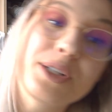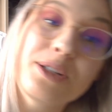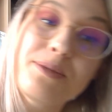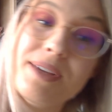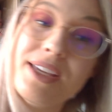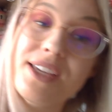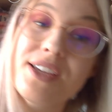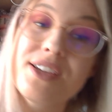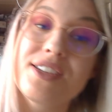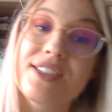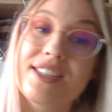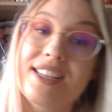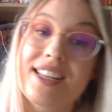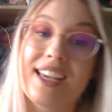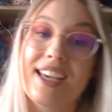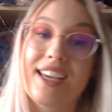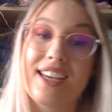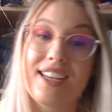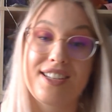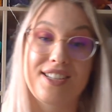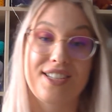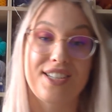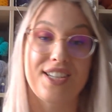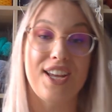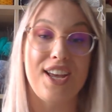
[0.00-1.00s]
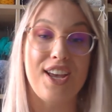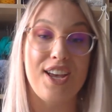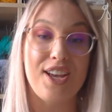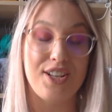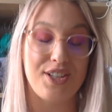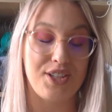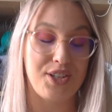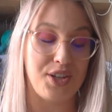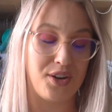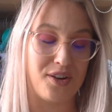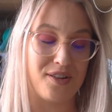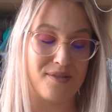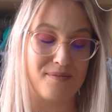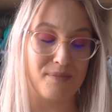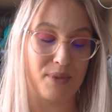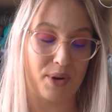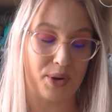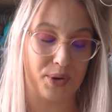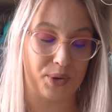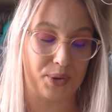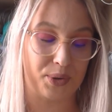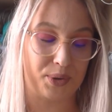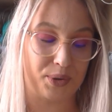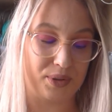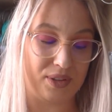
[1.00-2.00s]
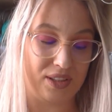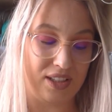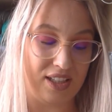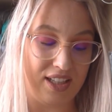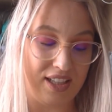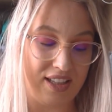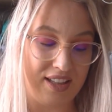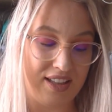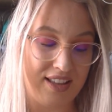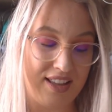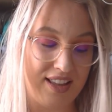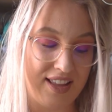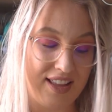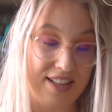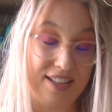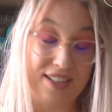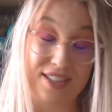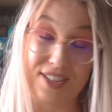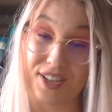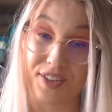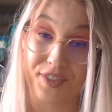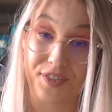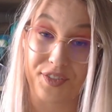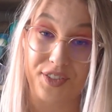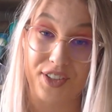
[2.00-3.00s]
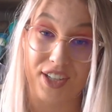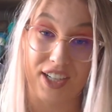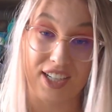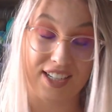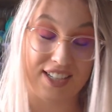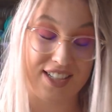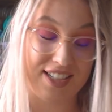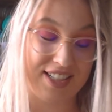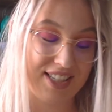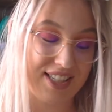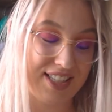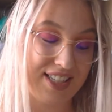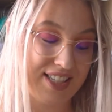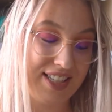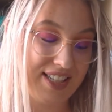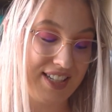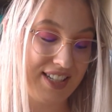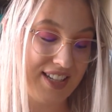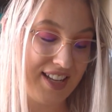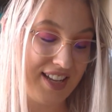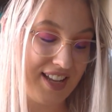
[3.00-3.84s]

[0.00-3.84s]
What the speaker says: be using it to model different